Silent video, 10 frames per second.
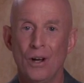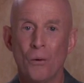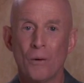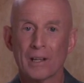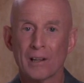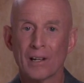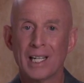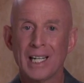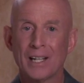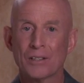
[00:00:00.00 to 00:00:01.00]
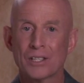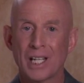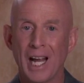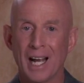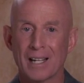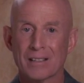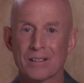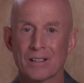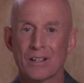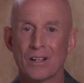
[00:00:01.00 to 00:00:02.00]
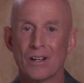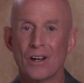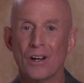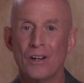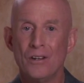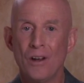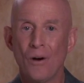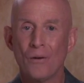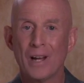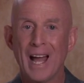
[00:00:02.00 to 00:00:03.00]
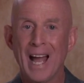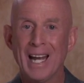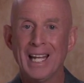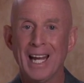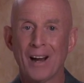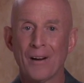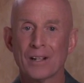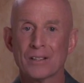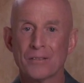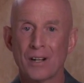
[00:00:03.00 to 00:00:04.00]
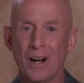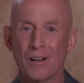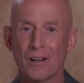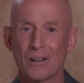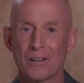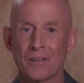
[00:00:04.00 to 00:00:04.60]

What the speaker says: When looking at your scans, note any areas of color.